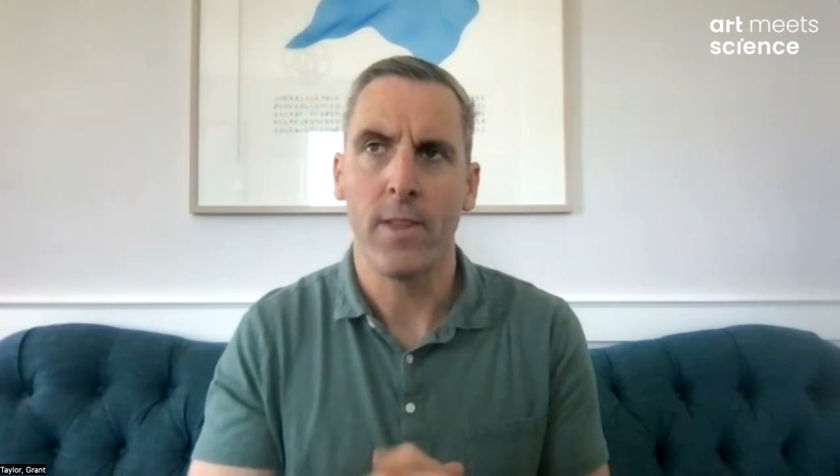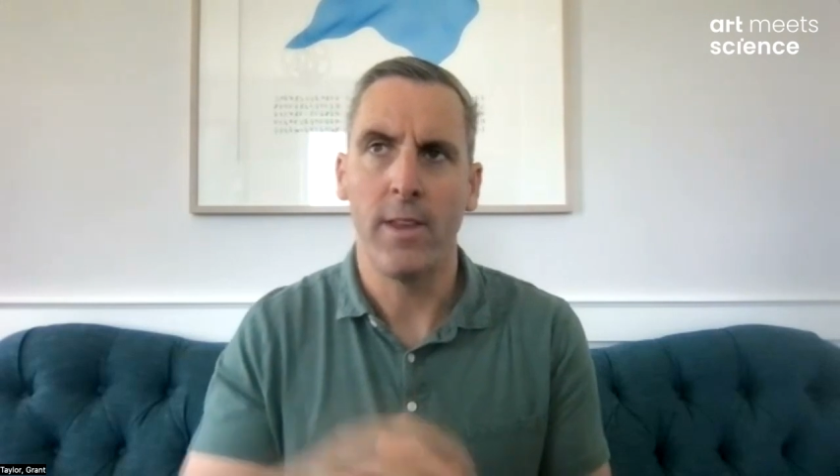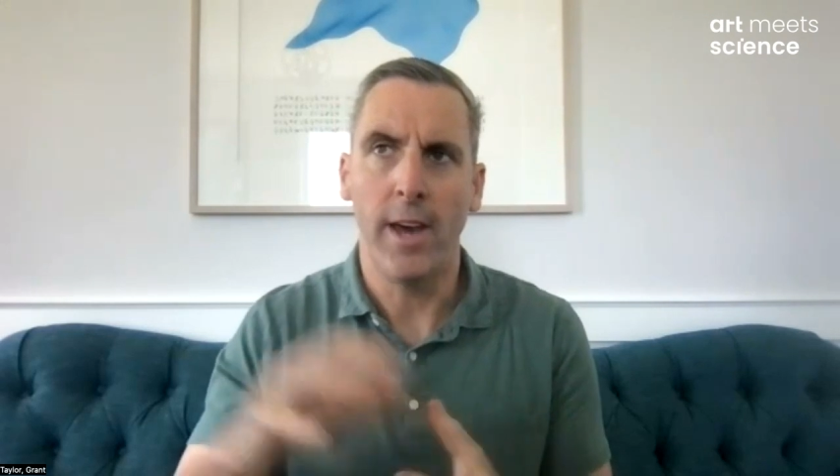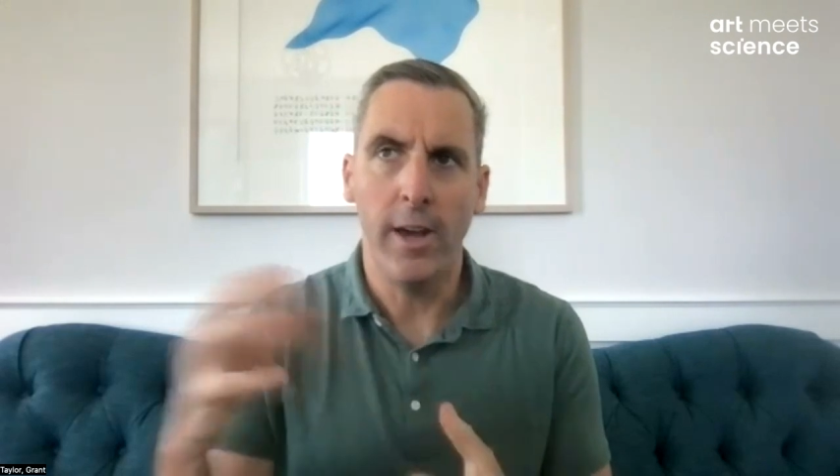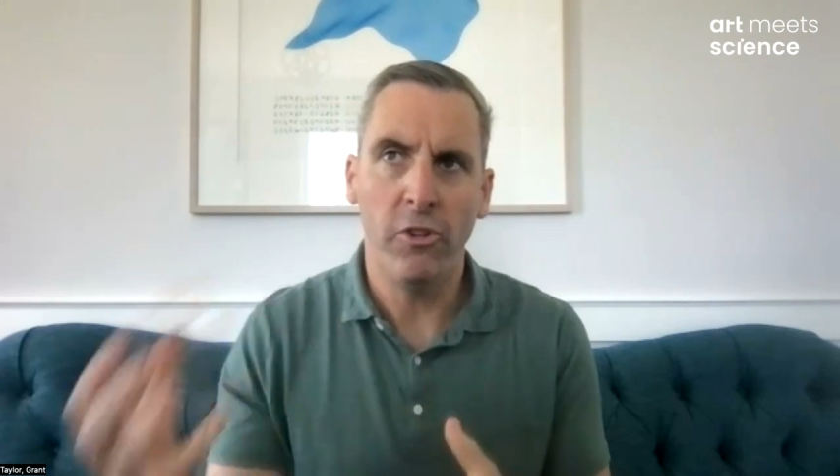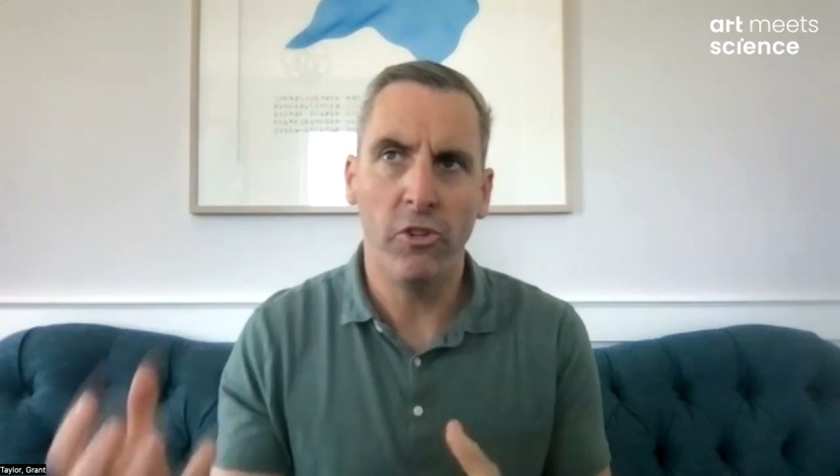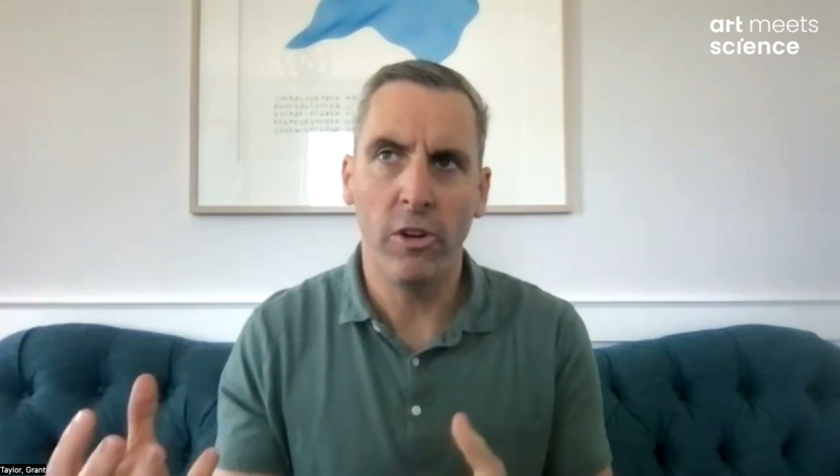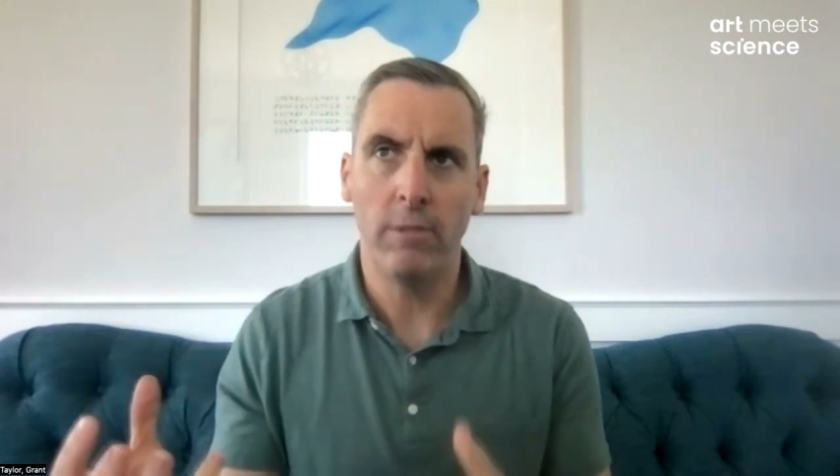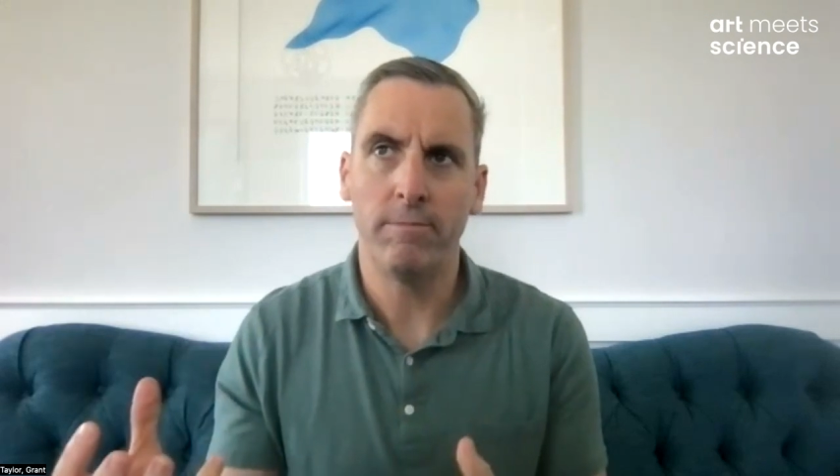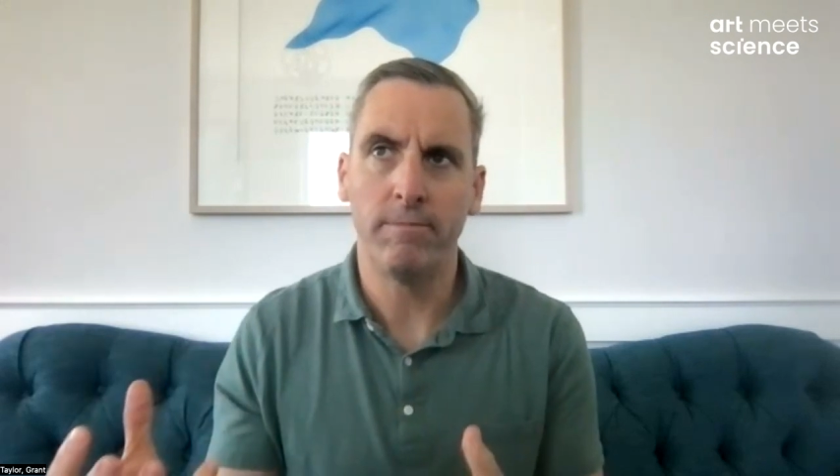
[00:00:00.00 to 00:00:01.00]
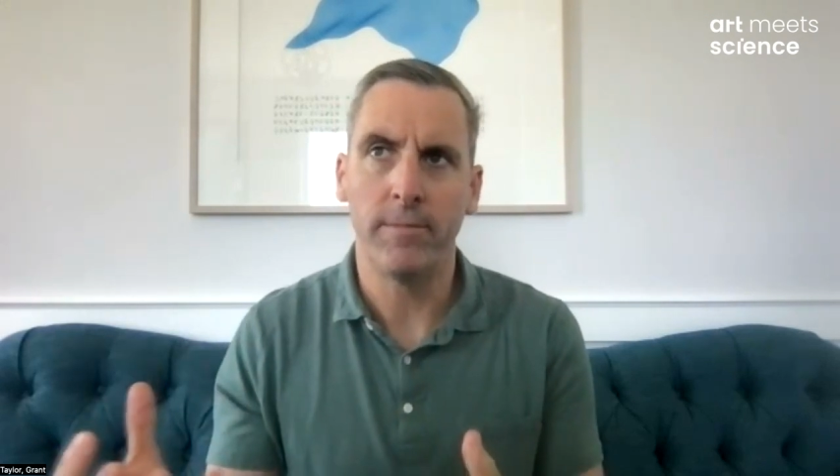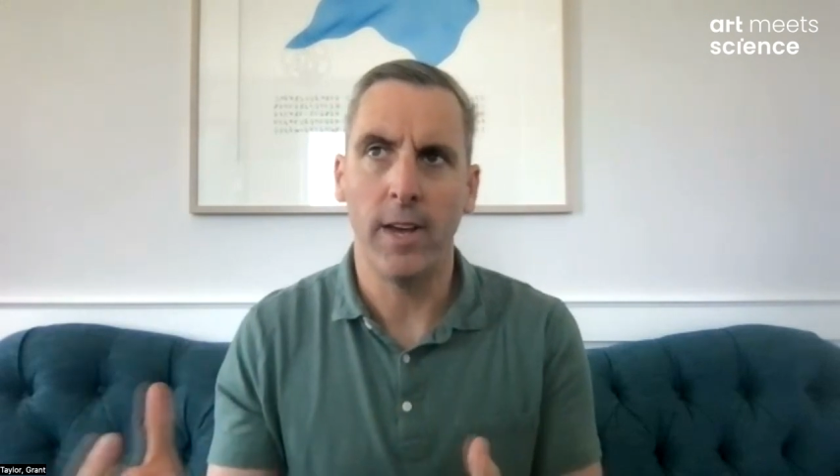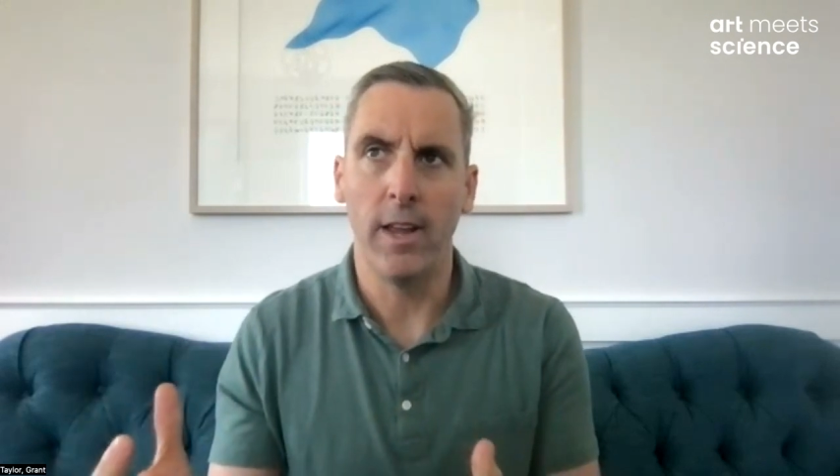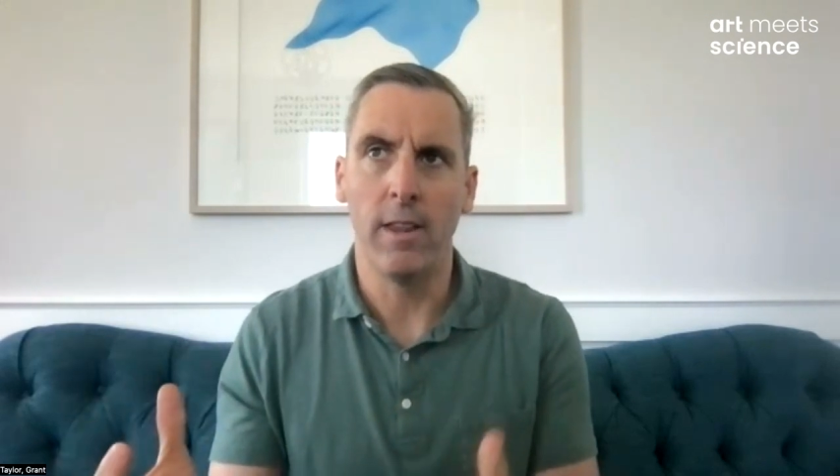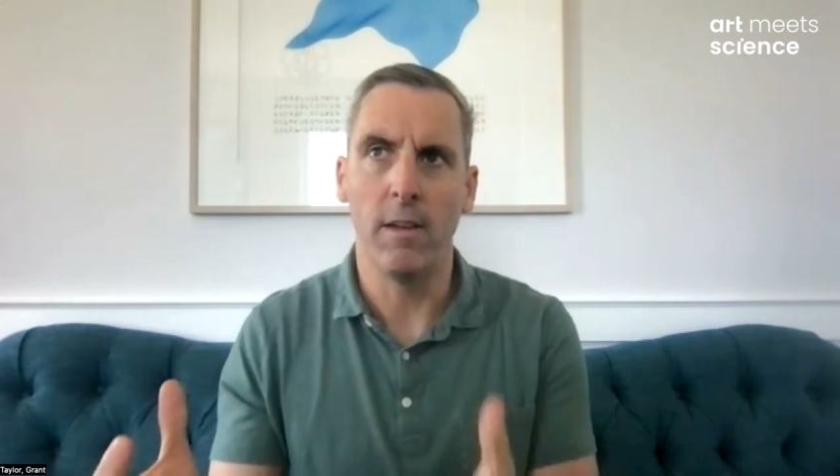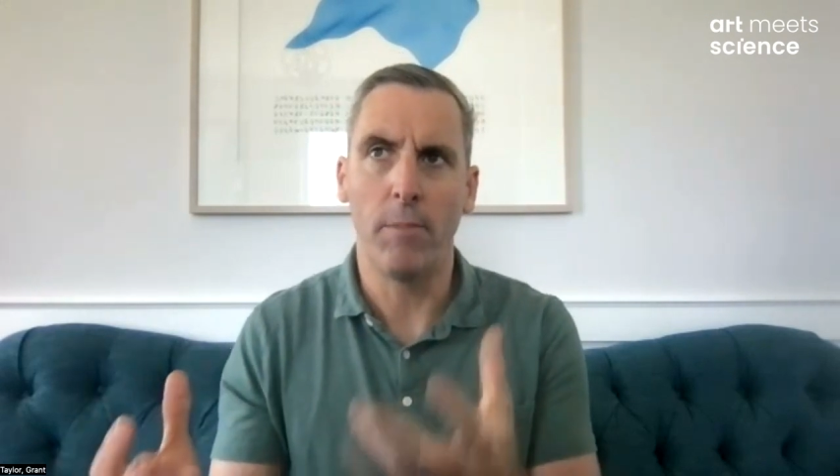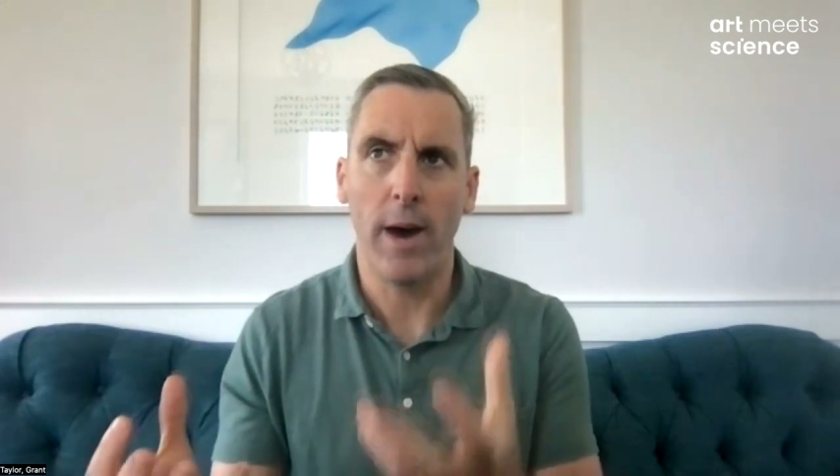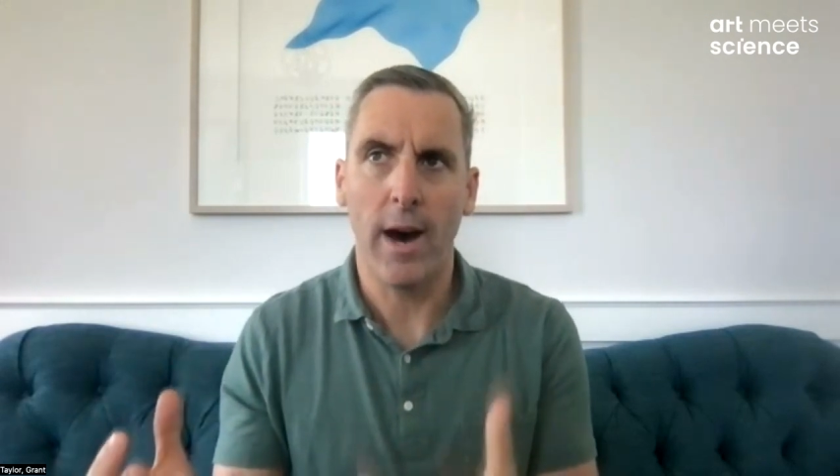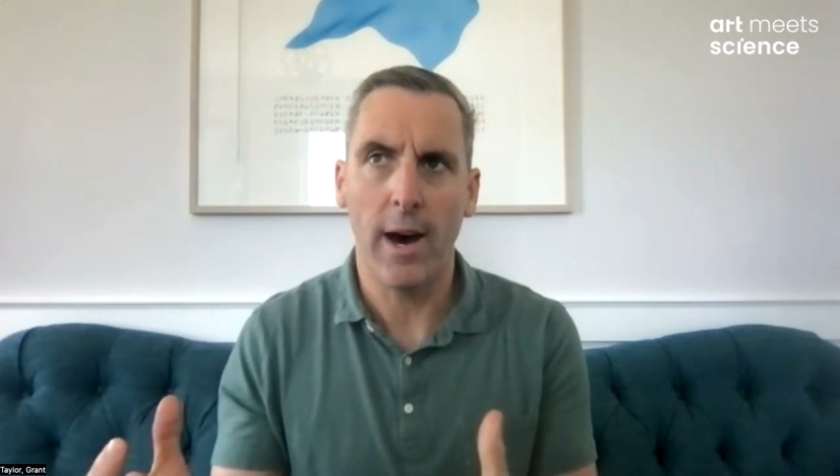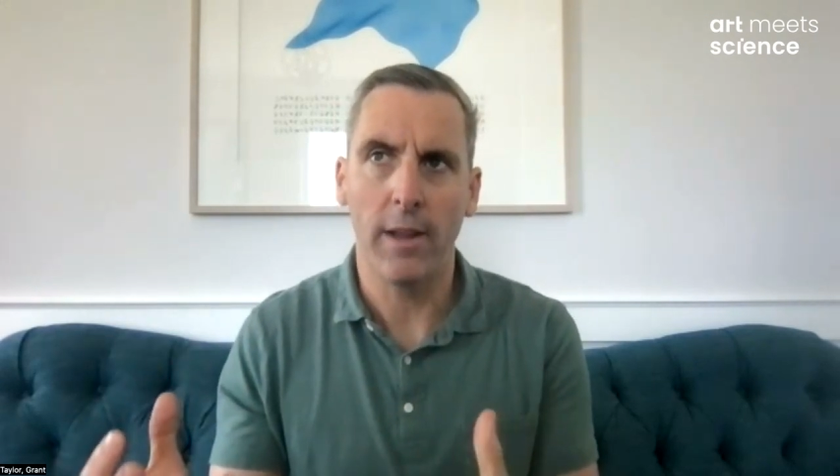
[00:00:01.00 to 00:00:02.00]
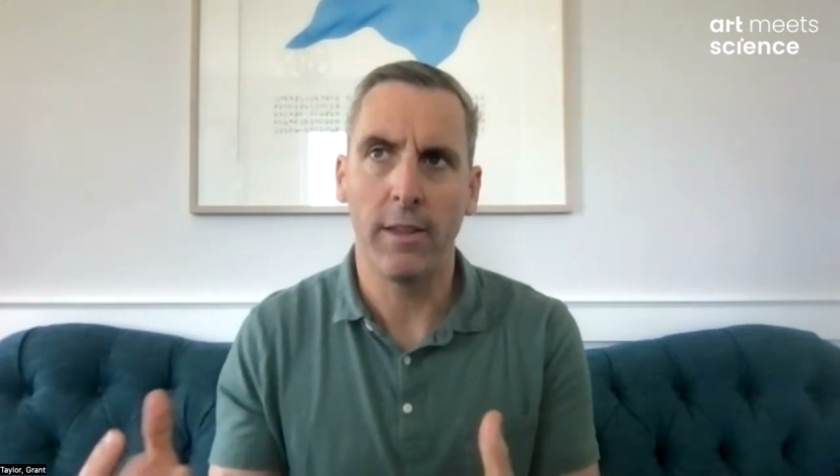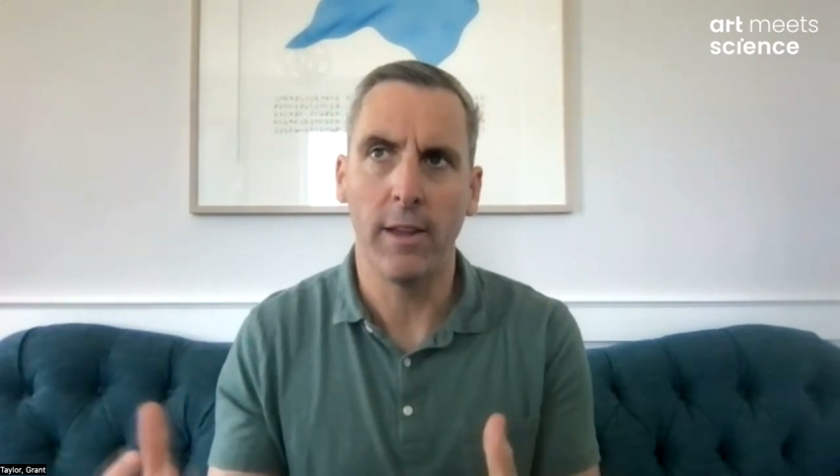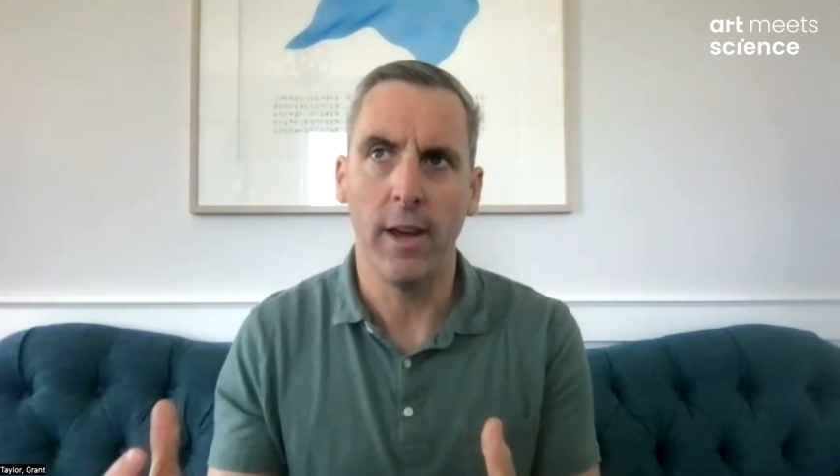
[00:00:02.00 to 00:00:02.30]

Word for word: the engine, the path,